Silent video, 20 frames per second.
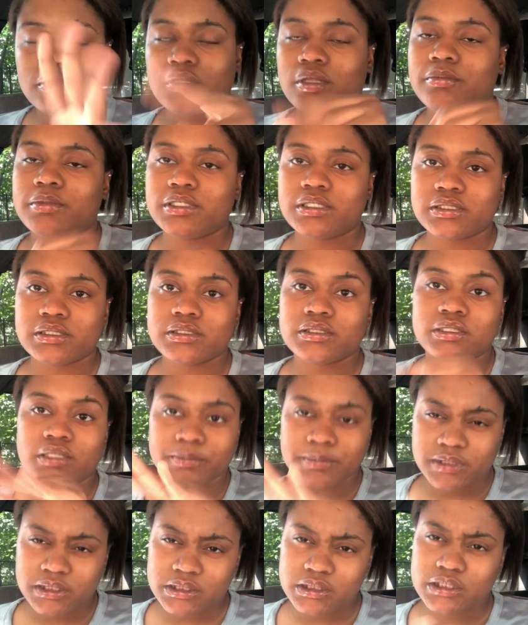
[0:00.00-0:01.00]
let me just
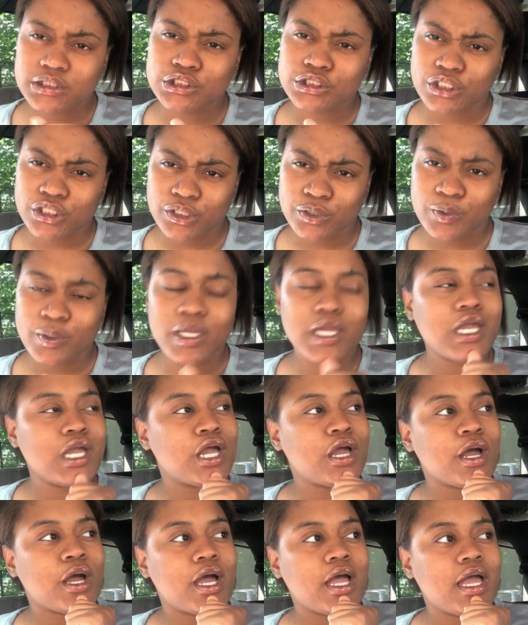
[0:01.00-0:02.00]
continue.
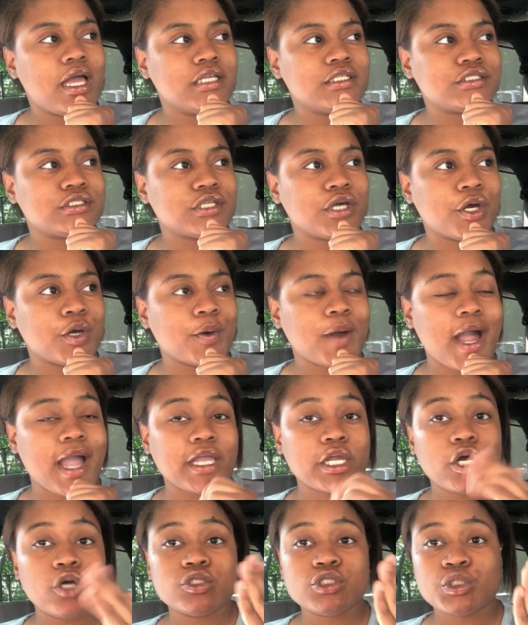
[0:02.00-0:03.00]
So I
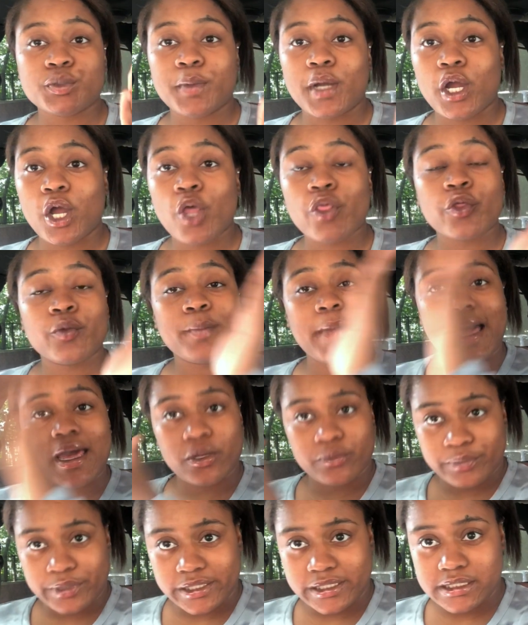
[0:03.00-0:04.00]
go to my other
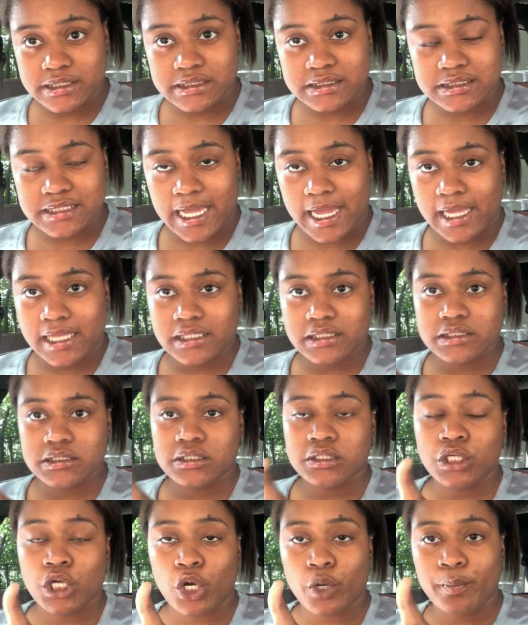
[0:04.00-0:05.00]
battle buddies that
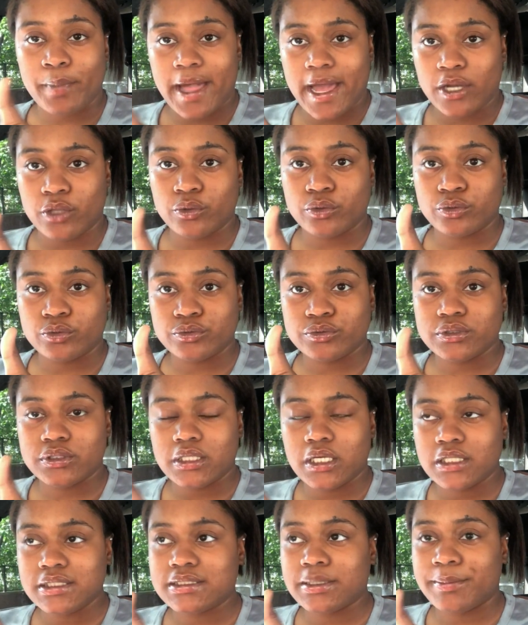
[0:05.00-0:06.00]
are
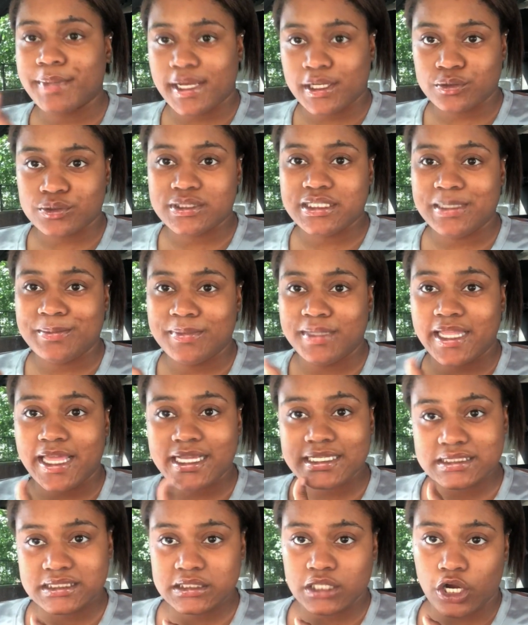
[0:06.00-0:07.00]
is a battle team
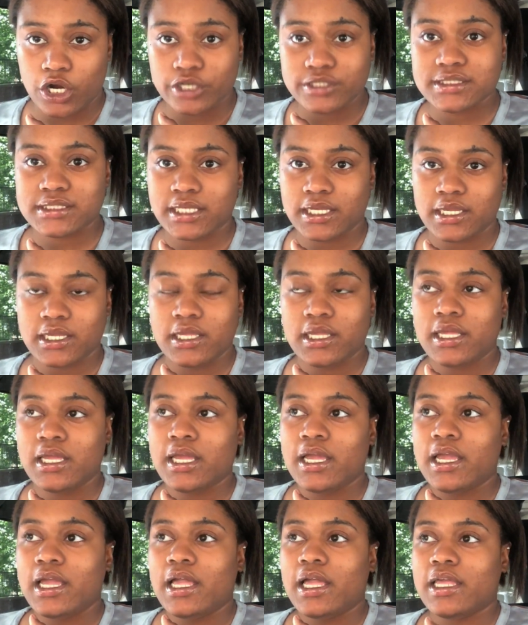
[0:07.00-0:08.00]
next to our tent,
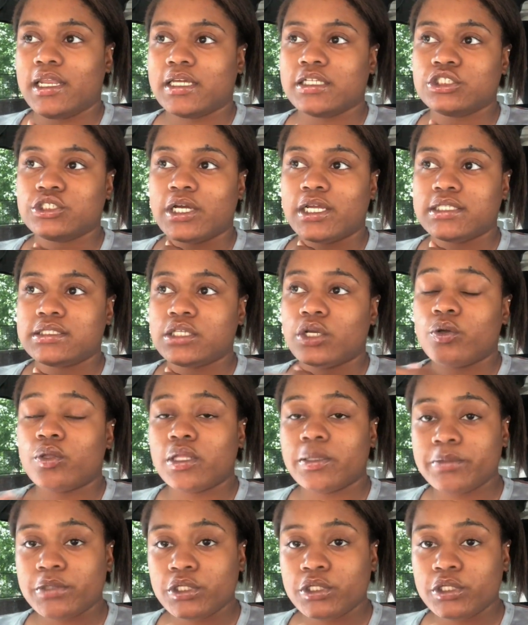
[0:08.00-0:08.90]
and I try to say, oh, let